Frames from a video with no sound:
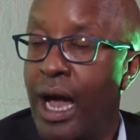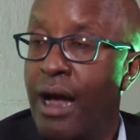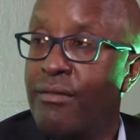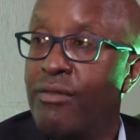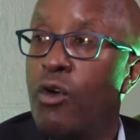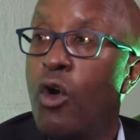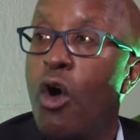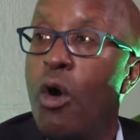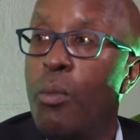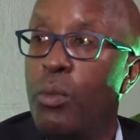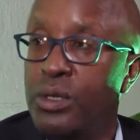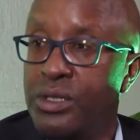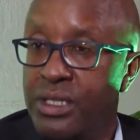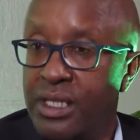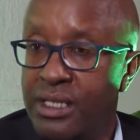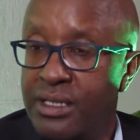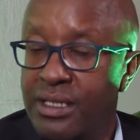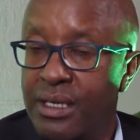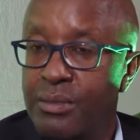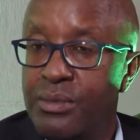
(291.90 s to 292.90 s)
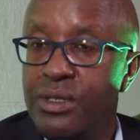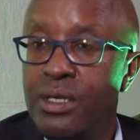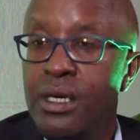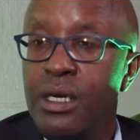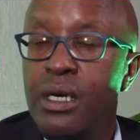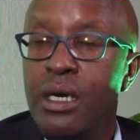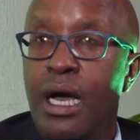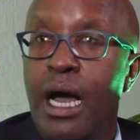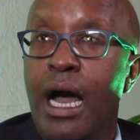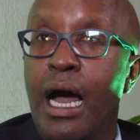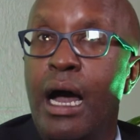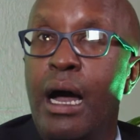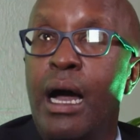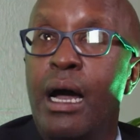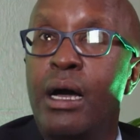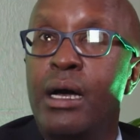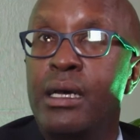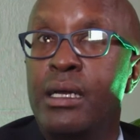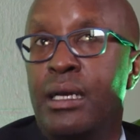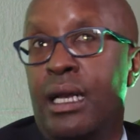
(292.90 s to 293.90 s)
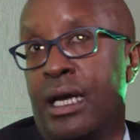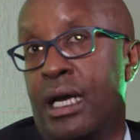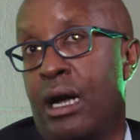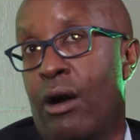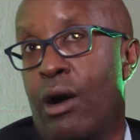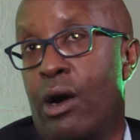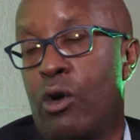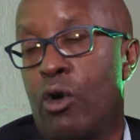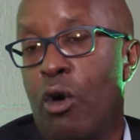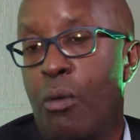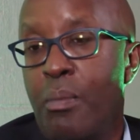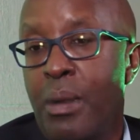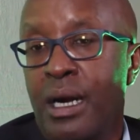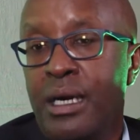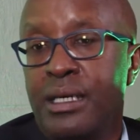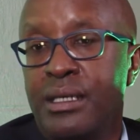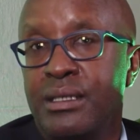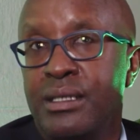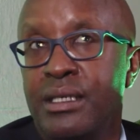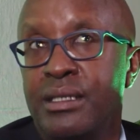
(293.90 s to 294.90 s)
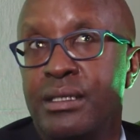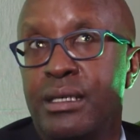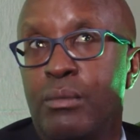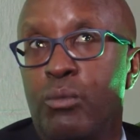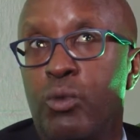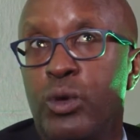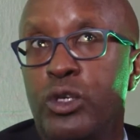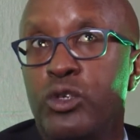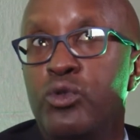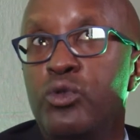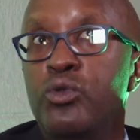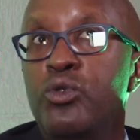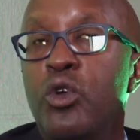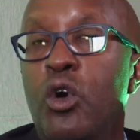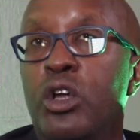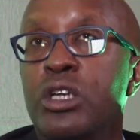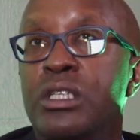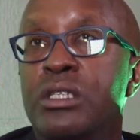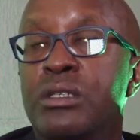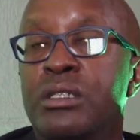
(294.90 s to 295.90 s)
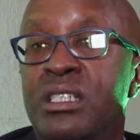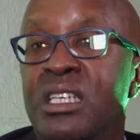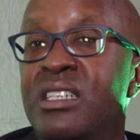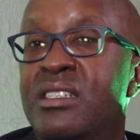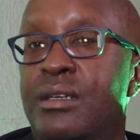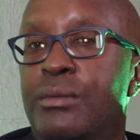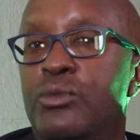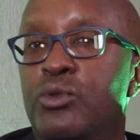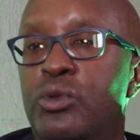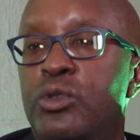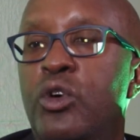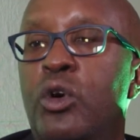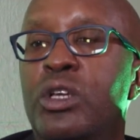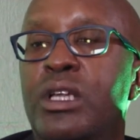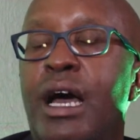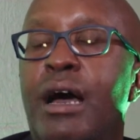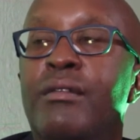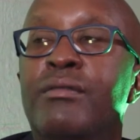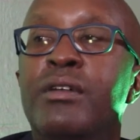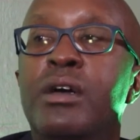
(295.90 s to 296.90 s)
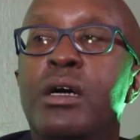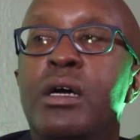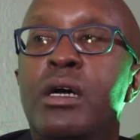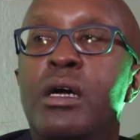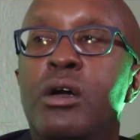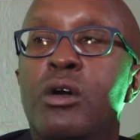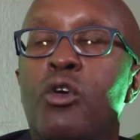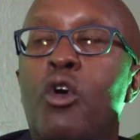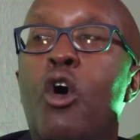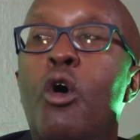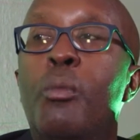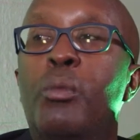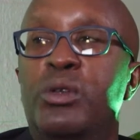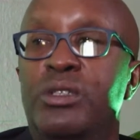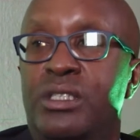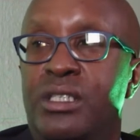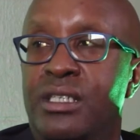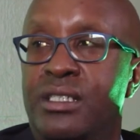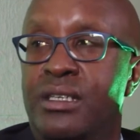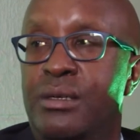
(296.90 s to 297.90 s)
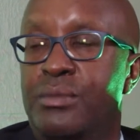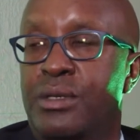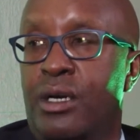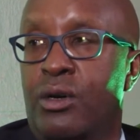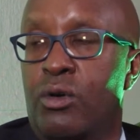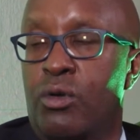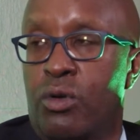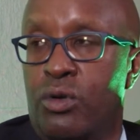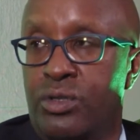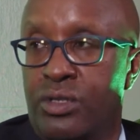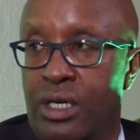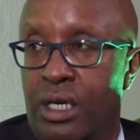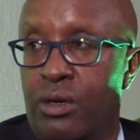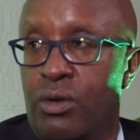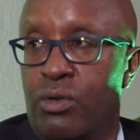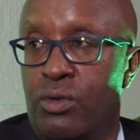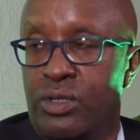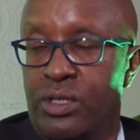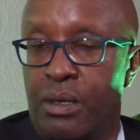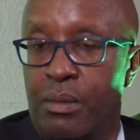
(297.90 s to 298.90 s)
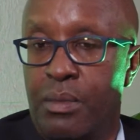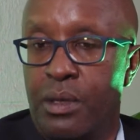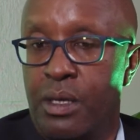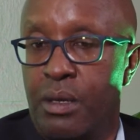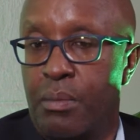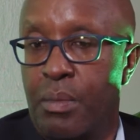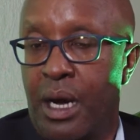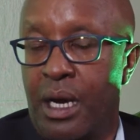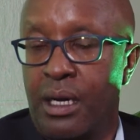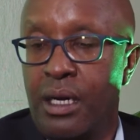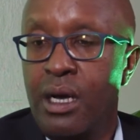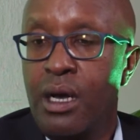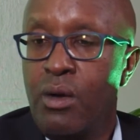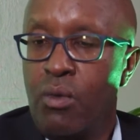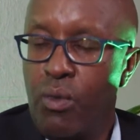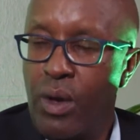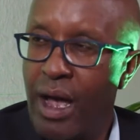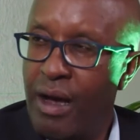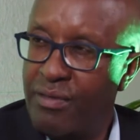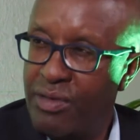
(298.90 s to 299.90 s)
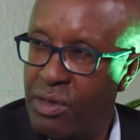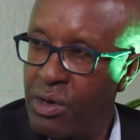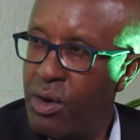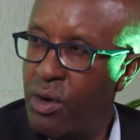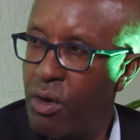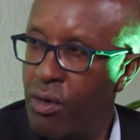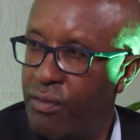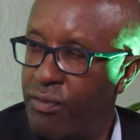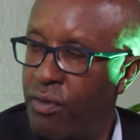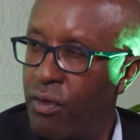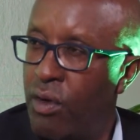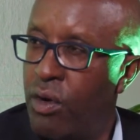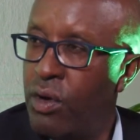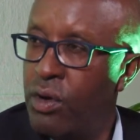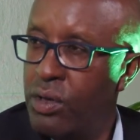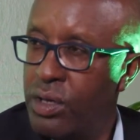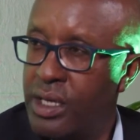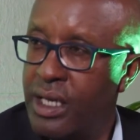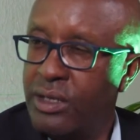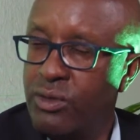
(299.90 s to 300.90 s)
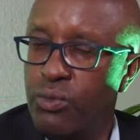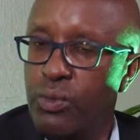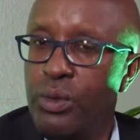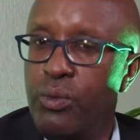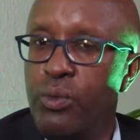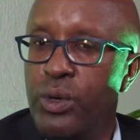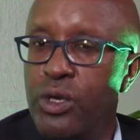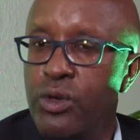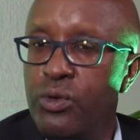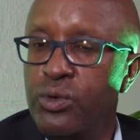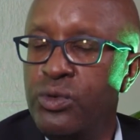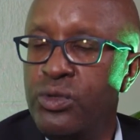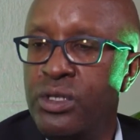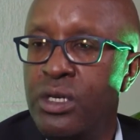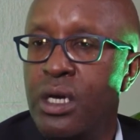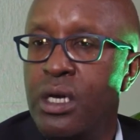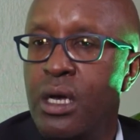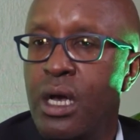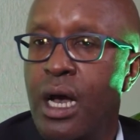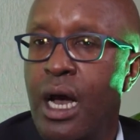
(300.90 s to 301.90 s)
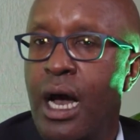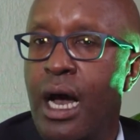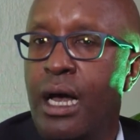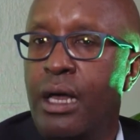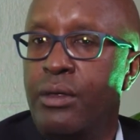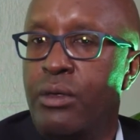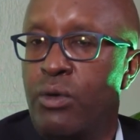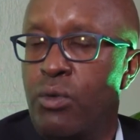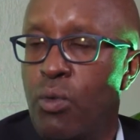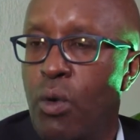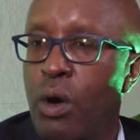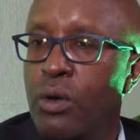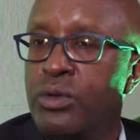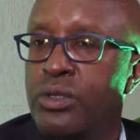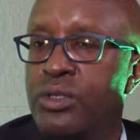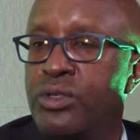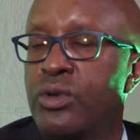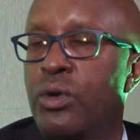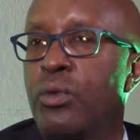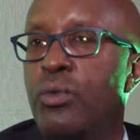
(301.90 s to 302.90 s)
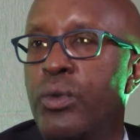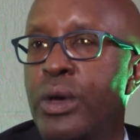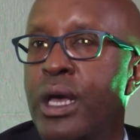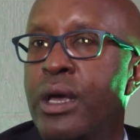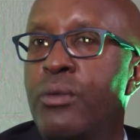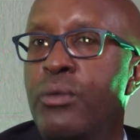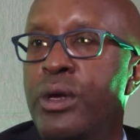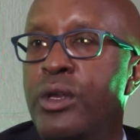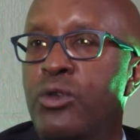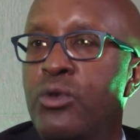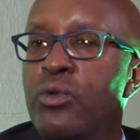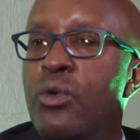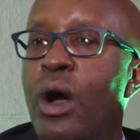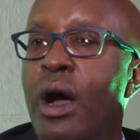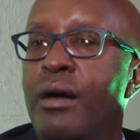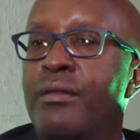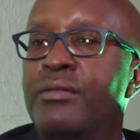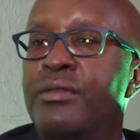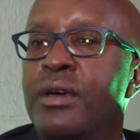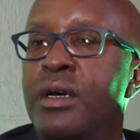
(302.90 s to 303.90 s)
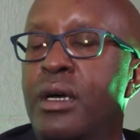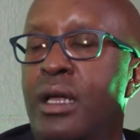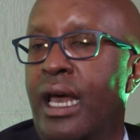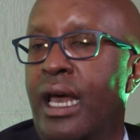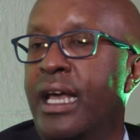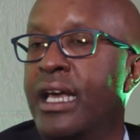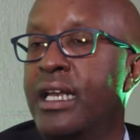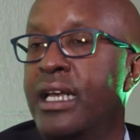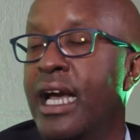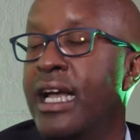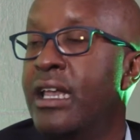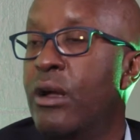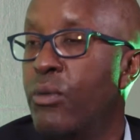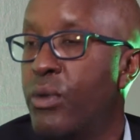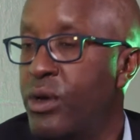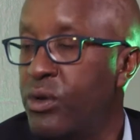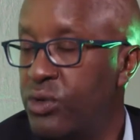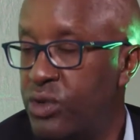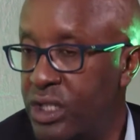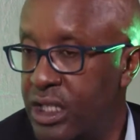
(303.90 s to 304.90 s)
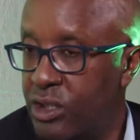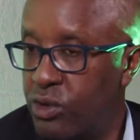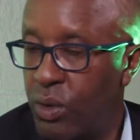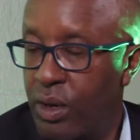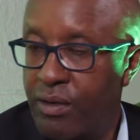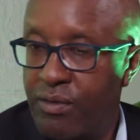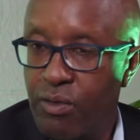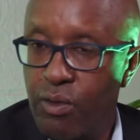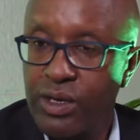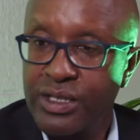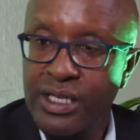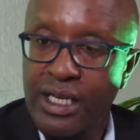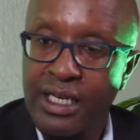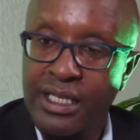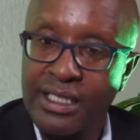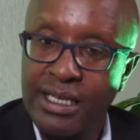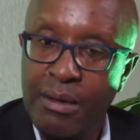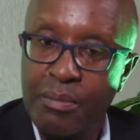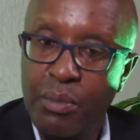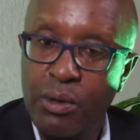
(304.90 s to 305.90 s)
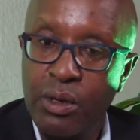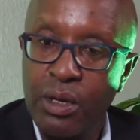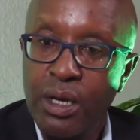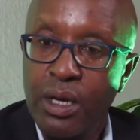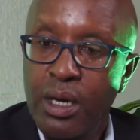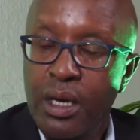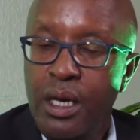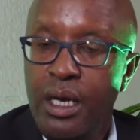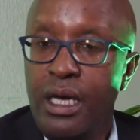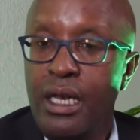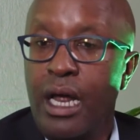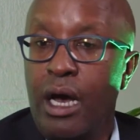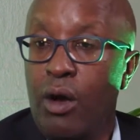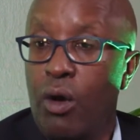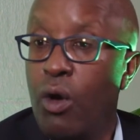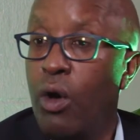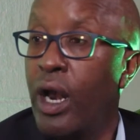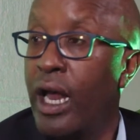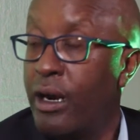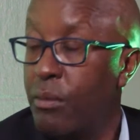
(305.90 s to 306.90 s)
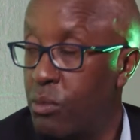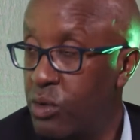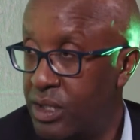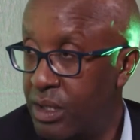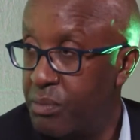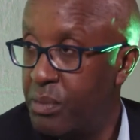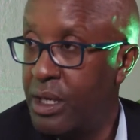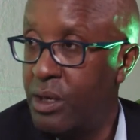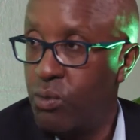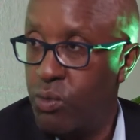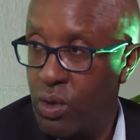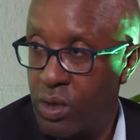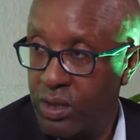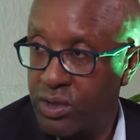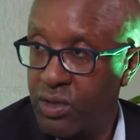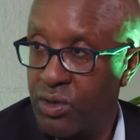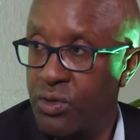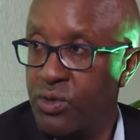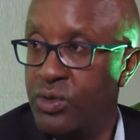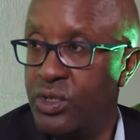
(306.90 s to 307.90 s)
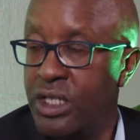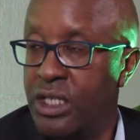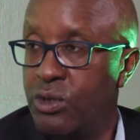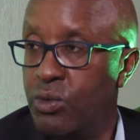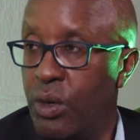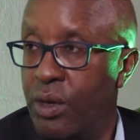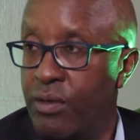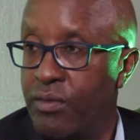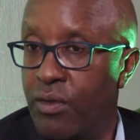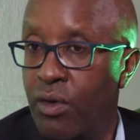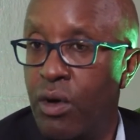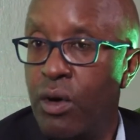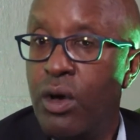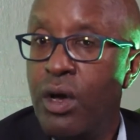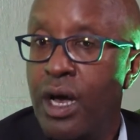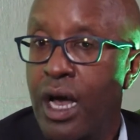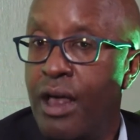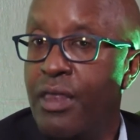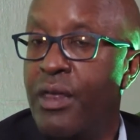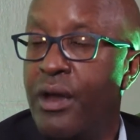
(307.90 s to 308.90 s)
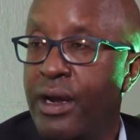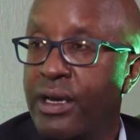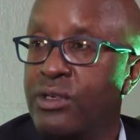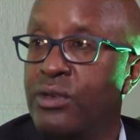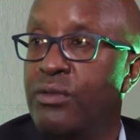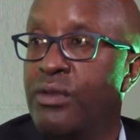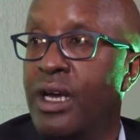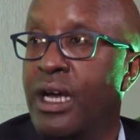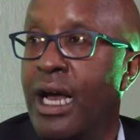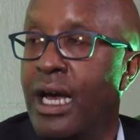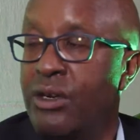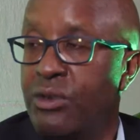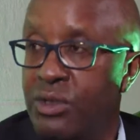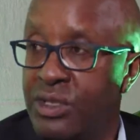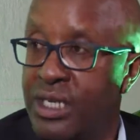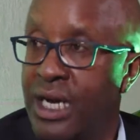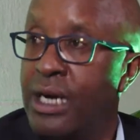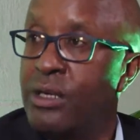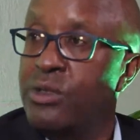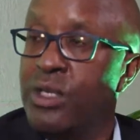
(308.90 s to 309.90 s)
We have common systems. Like our core banking system, we don't have common systems across the bank. We have 3 or 4 that we use throughout. So we do have, like in Kenya, we use T24 as an example. In Angola and Mozambique, we also use T24. And the rest of the countries